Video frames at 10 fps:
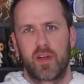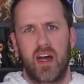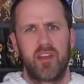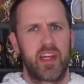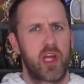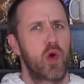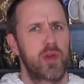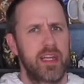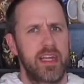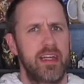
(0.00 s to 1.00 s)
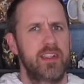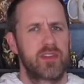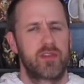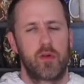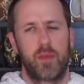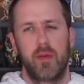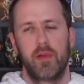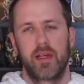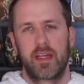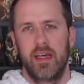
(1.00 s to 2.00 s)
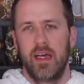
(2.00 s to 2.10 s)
kind of the golden age of the Republic.